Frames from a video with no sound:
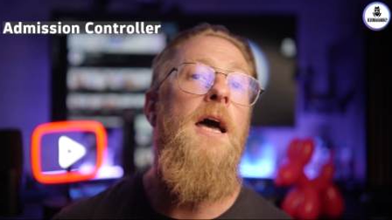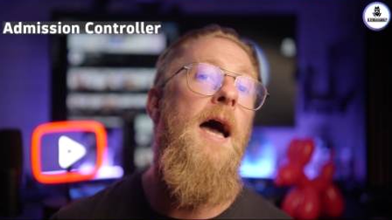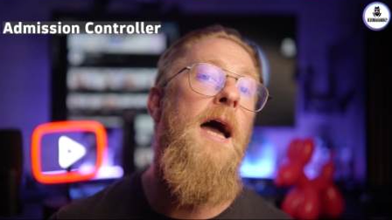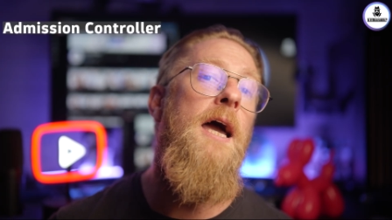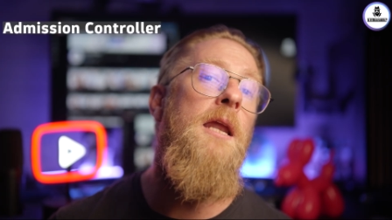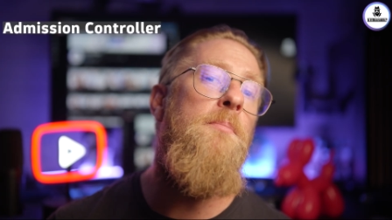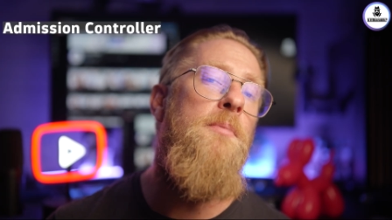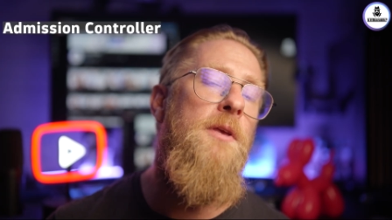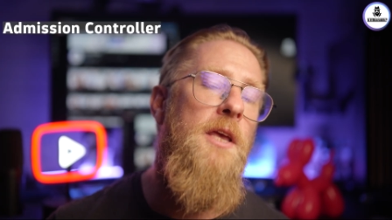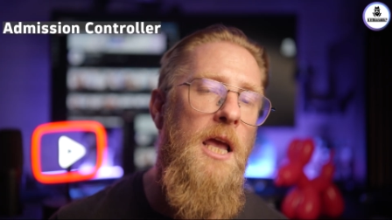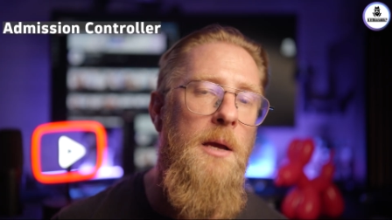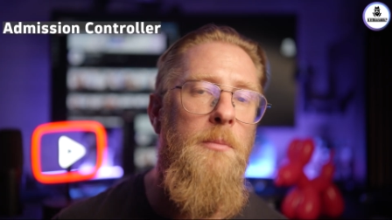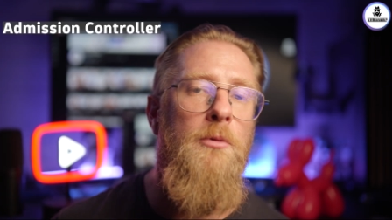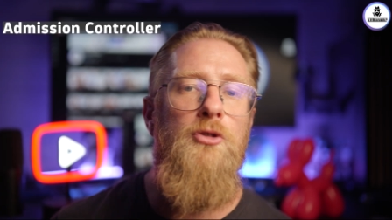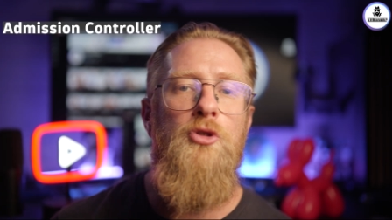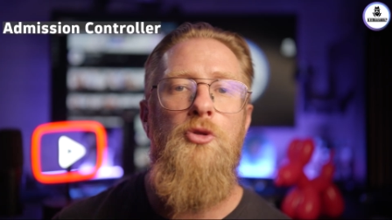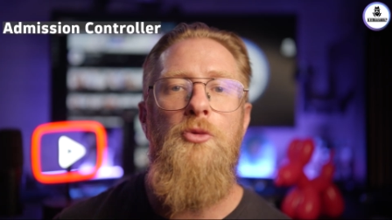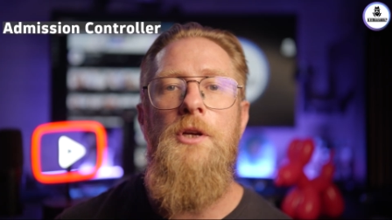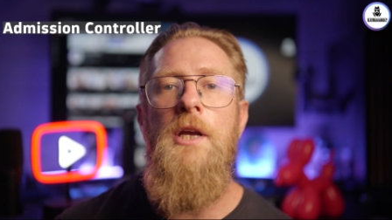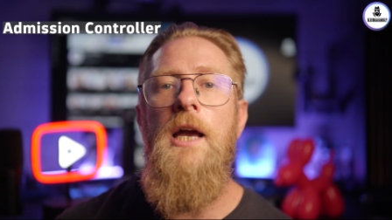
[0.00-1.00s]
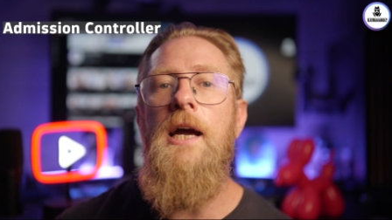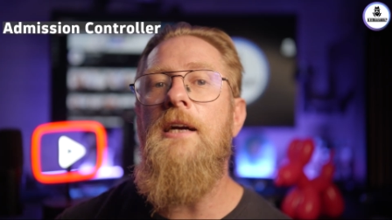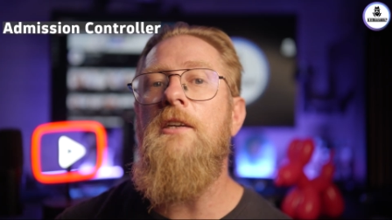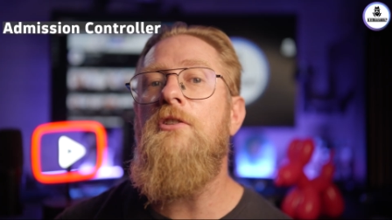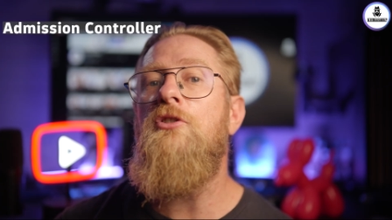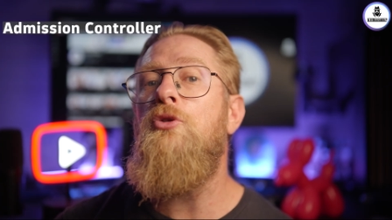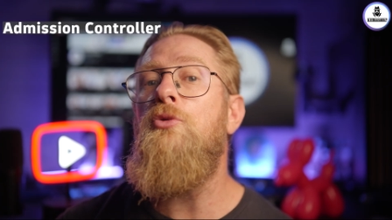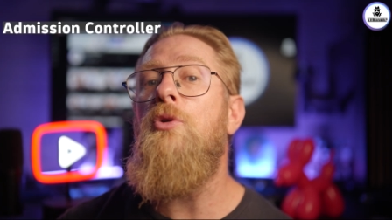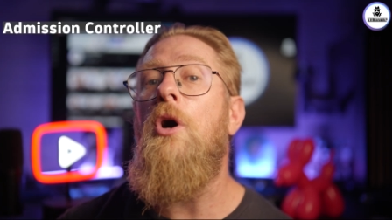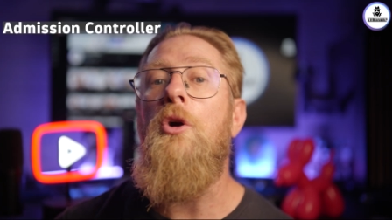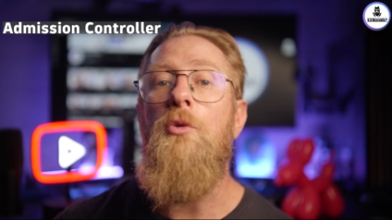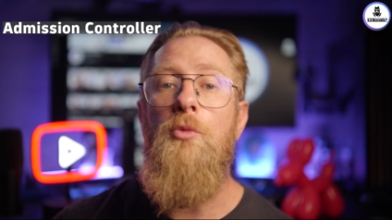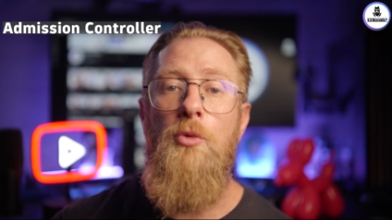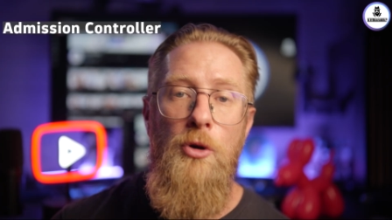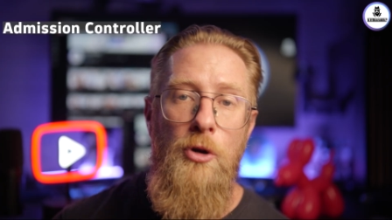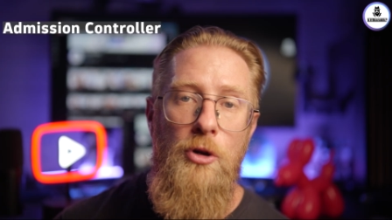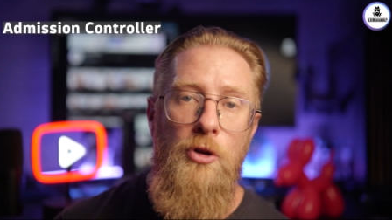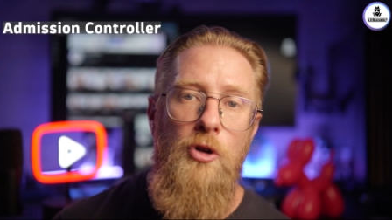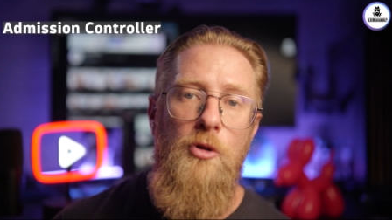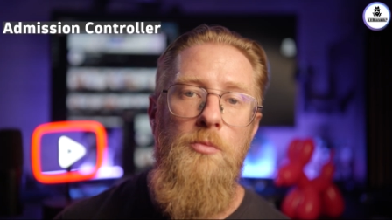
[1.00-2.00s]
and be able to react to our
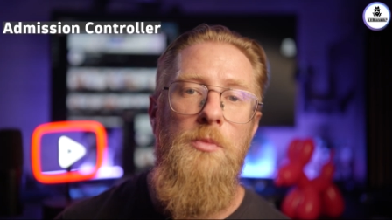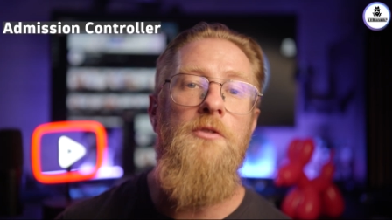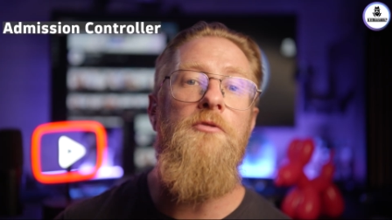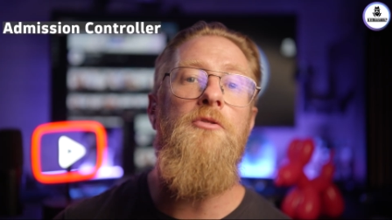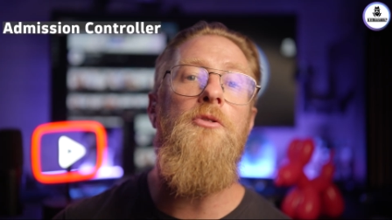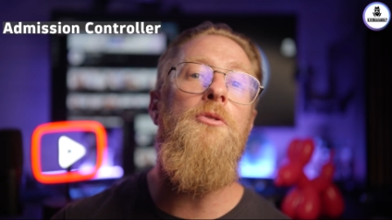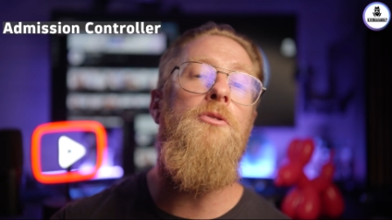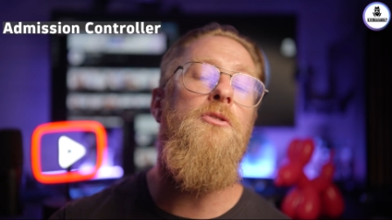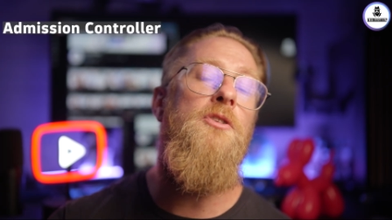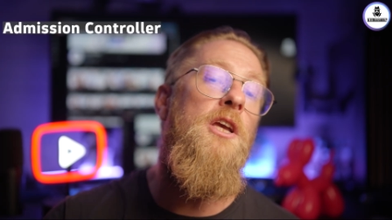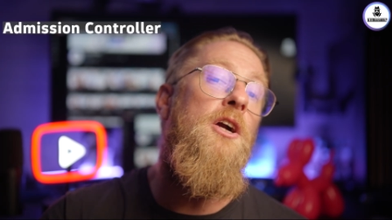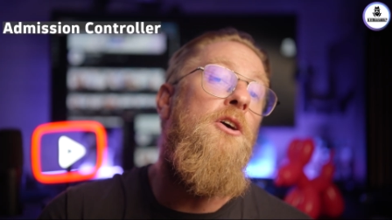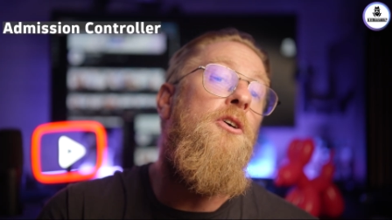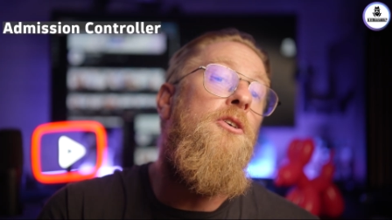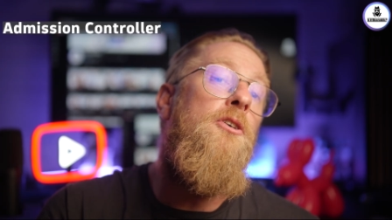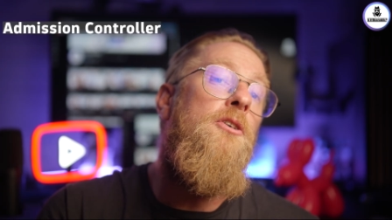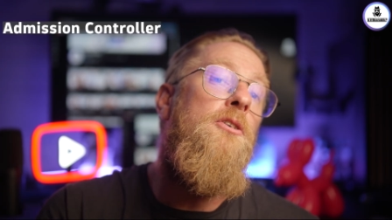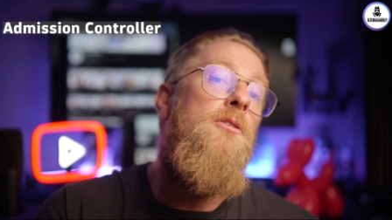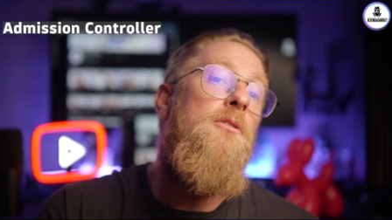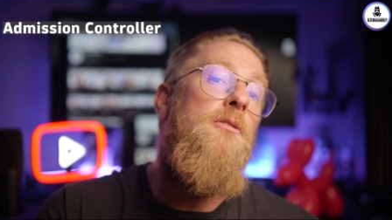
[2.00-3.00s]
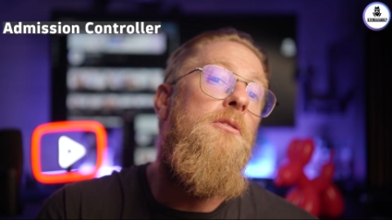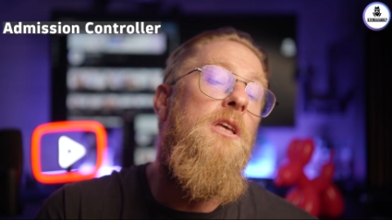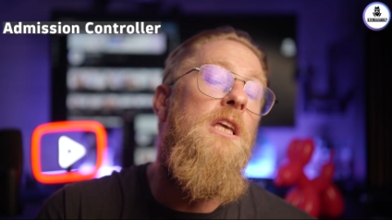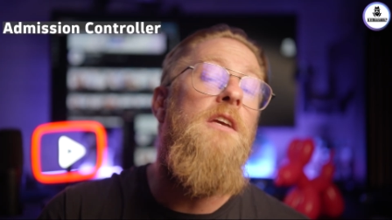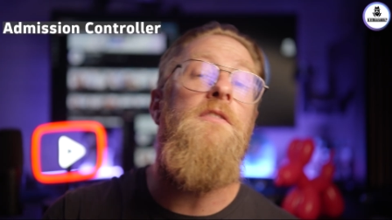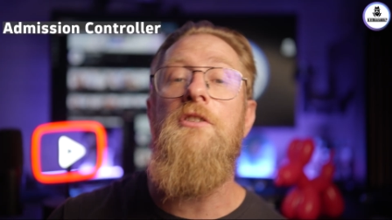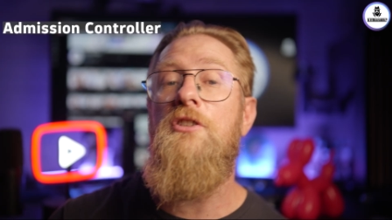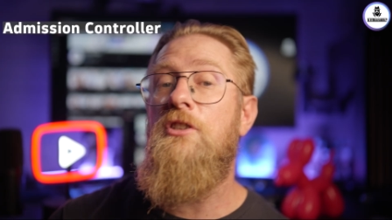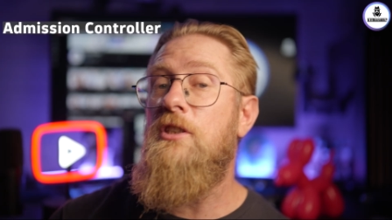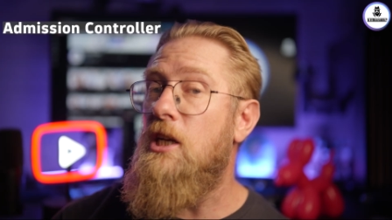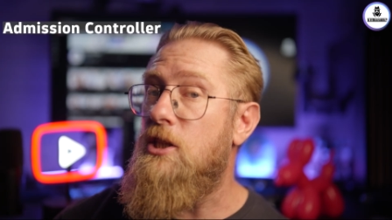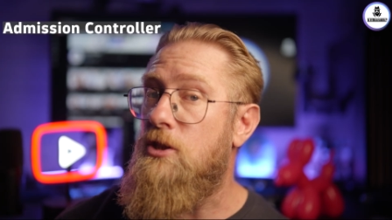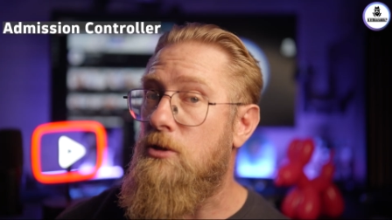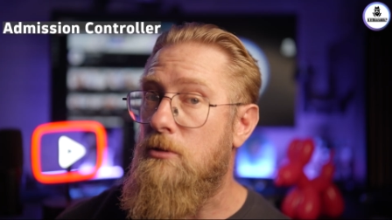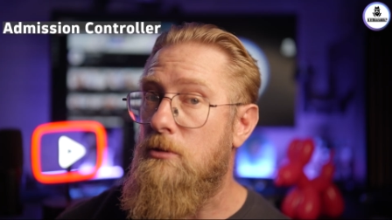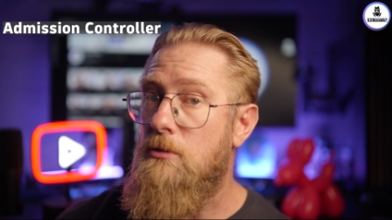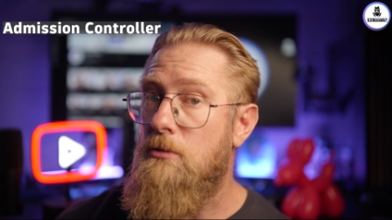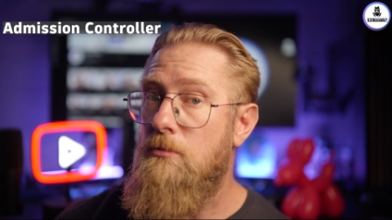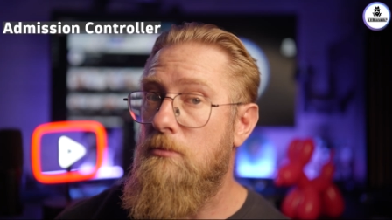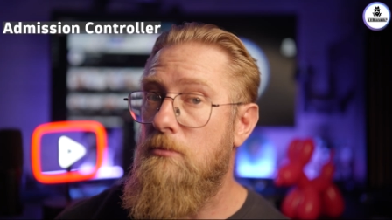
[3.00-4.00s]
workload before they are even
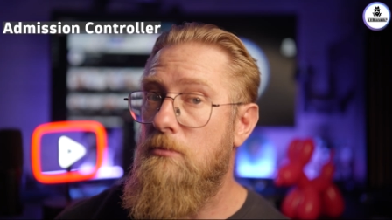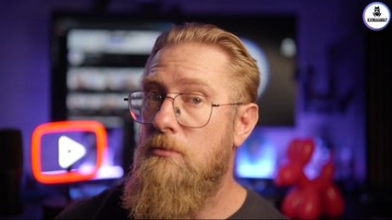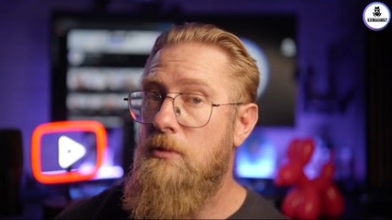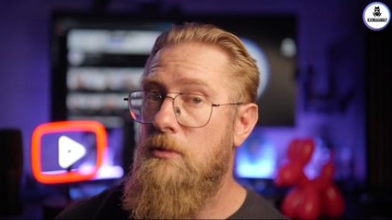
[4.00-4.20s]
scheduled.